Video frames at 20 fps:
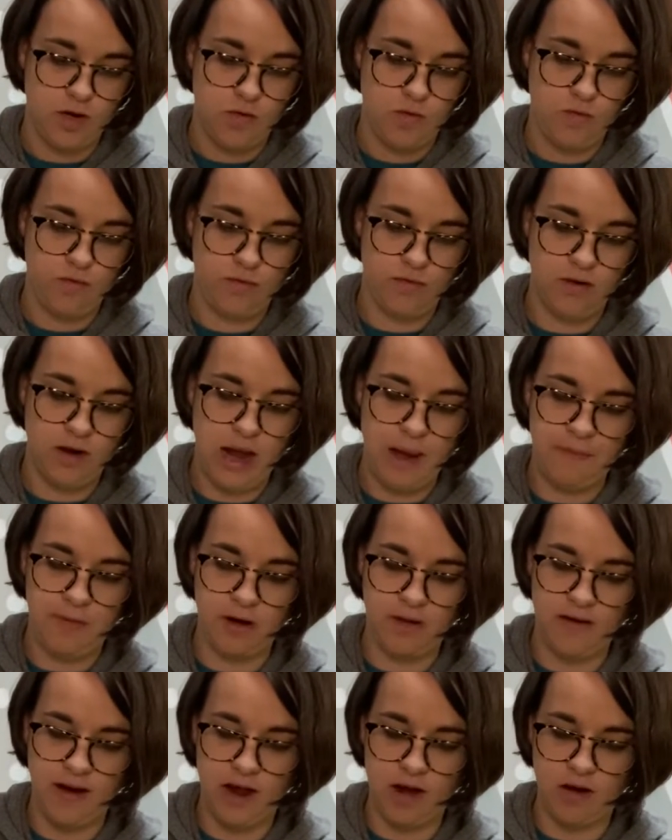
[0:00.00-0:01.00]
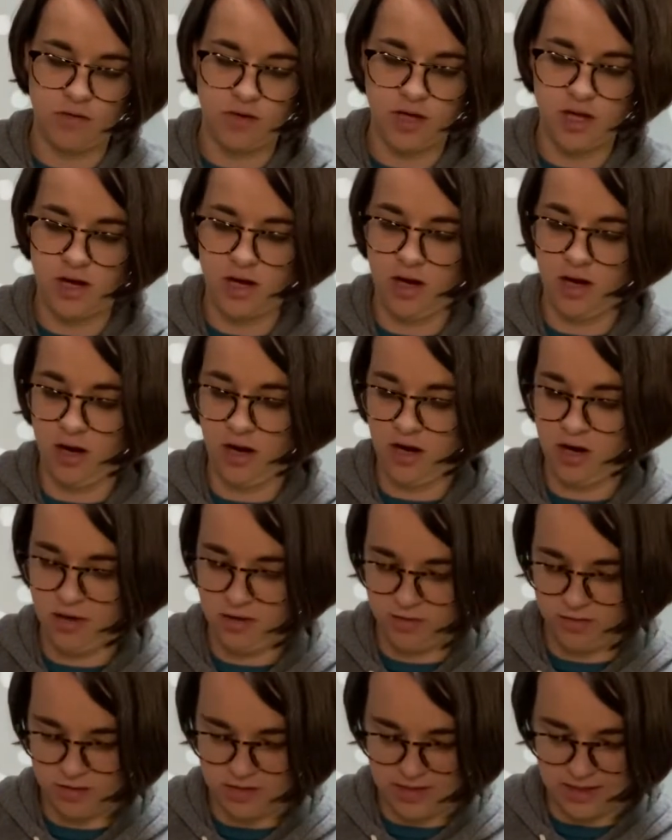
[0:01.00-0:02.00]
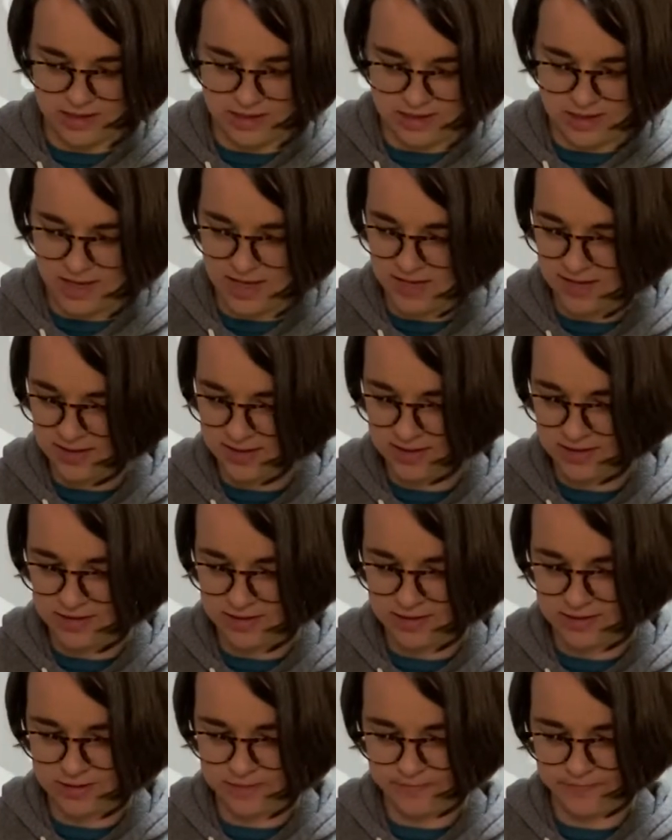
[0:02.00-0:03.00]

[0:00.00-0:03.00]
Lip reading: wrap it around here like this.